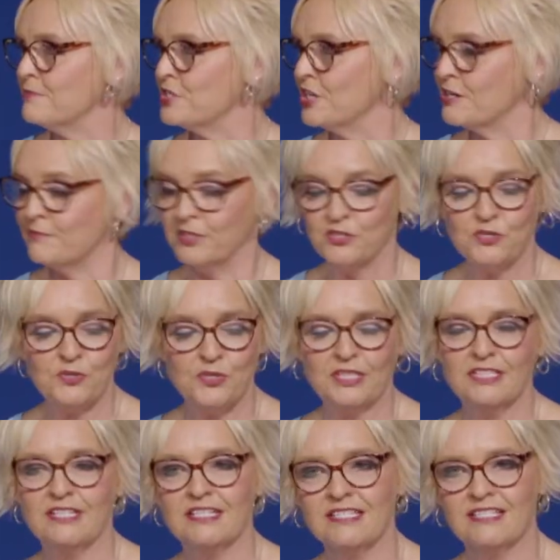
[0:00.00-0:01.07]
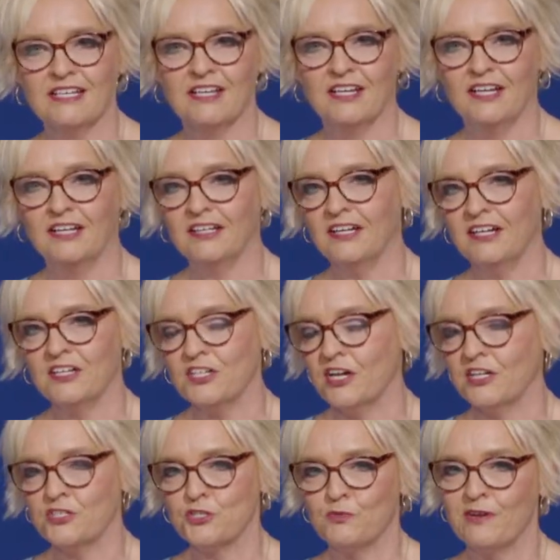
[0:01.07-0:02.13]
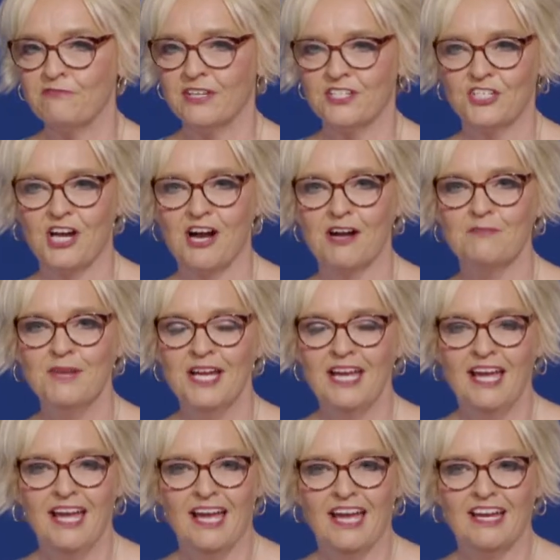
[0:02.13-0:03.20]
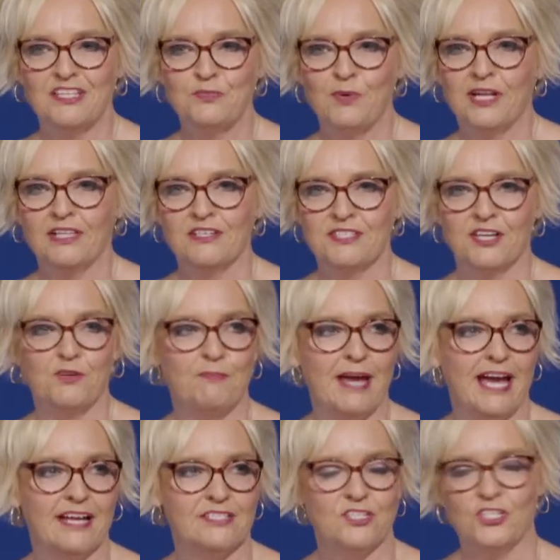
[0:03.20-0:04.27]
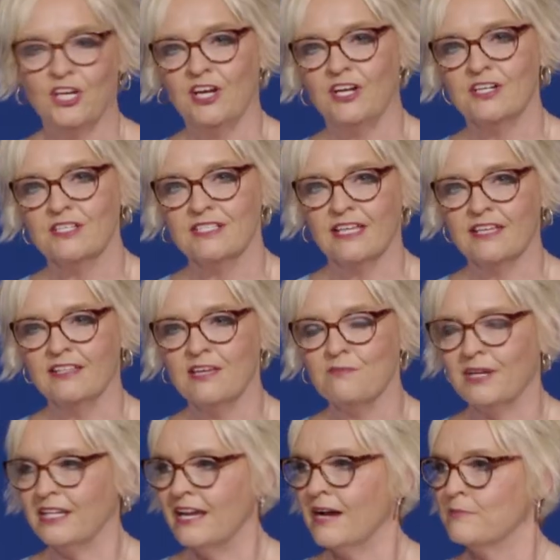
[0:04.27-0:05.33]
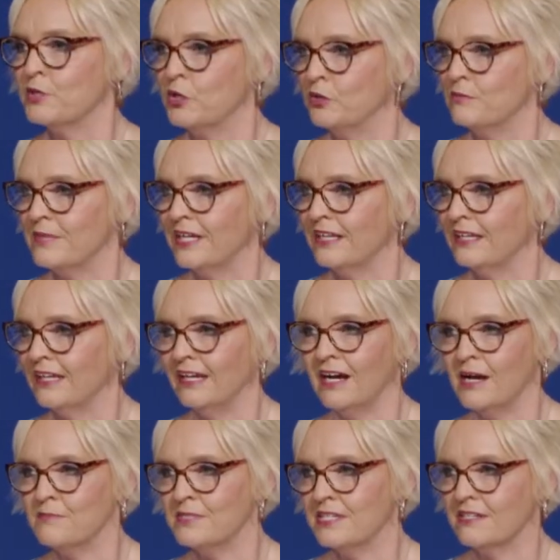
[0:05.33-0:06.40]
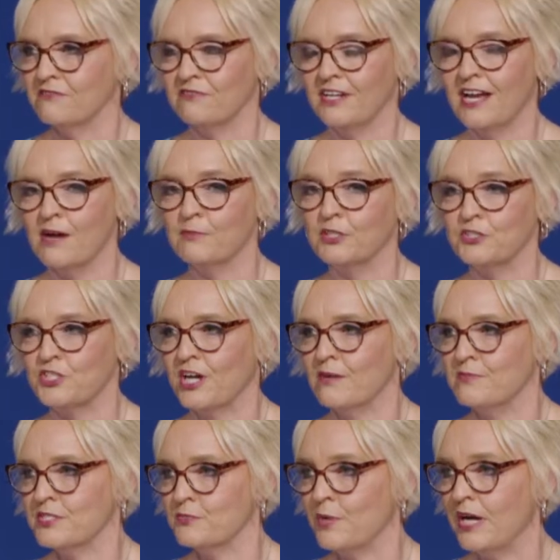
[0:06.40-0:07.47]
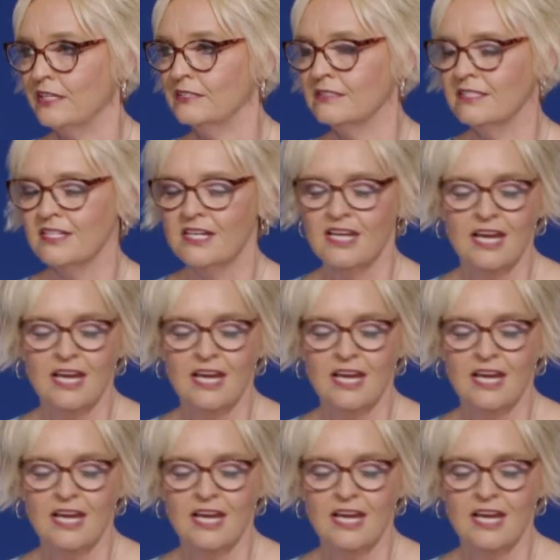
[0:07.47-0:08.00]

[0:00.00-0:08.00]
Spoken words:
Chairman Gould has done a terrific job, as well as our past chairs, Aileen McNabb Coleman, did a phenomenal job as well.